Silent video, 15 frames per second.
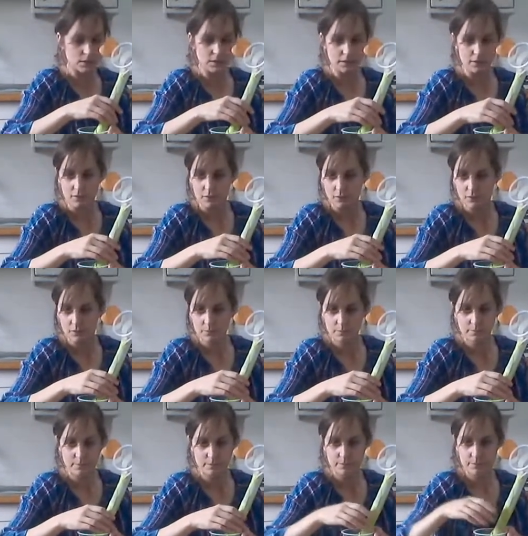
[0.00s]
will,
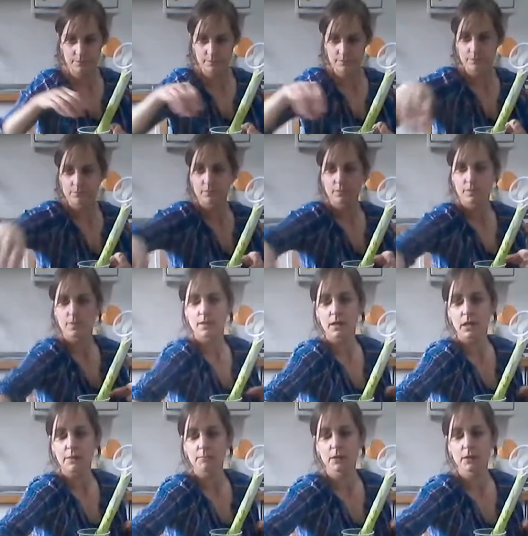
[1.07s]
I